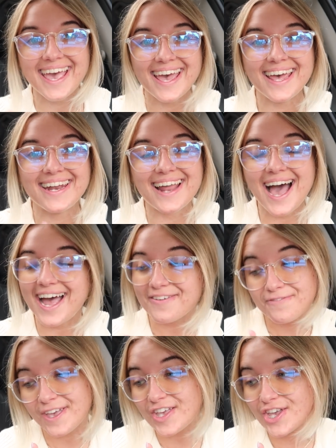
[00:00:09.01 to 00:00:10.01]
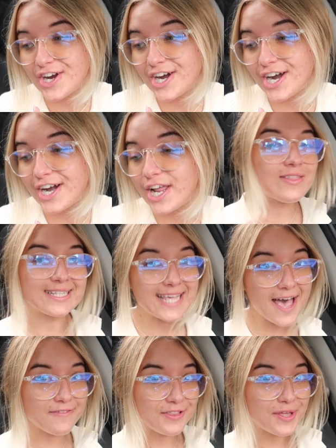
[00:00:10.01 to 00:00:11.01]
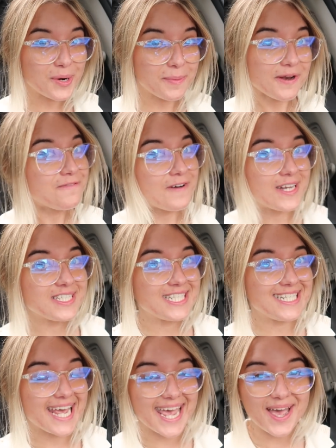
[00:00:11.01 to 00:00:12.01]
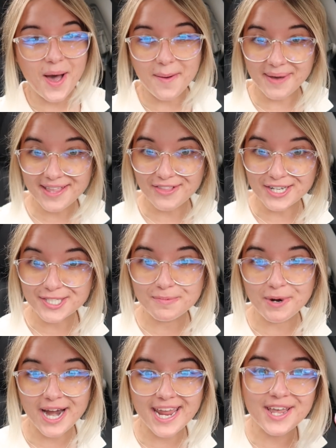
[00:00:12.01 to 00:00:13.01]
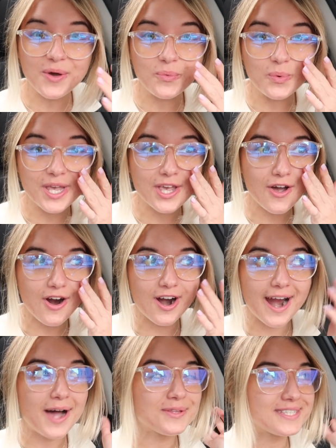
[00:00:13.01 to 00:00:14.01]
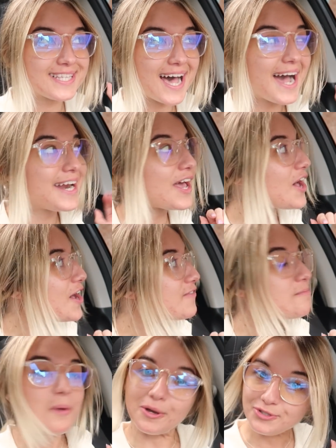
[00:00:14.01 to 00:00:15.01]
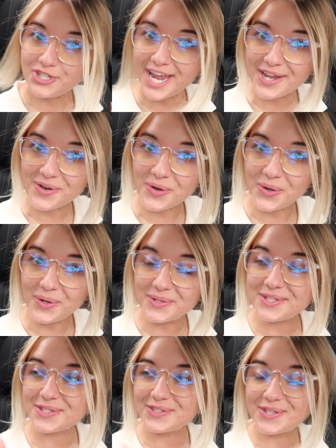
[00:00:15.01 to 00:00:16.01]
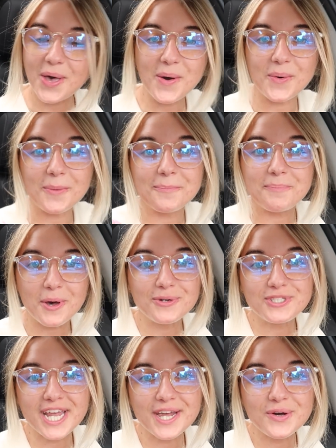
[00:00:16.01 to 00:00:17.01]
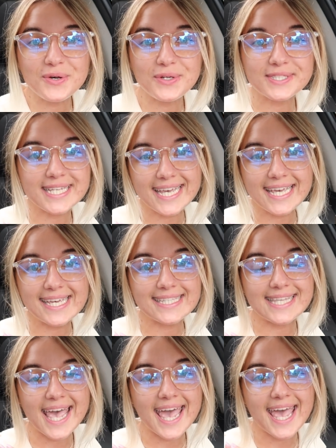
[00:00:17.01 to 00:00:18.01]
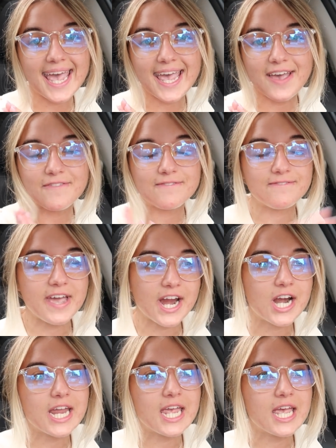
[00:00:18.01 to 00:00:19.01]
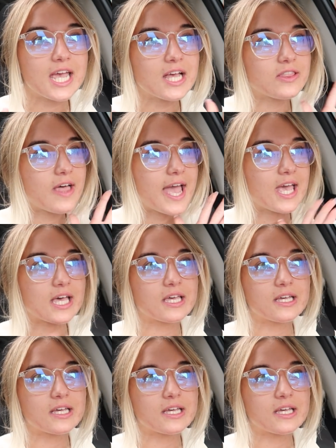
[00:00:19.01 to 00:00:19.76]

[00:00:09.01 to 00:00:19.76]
and I figured let's have a little bit of fun today on my lunch break we are outside of Bojangles so Bojangles is a very like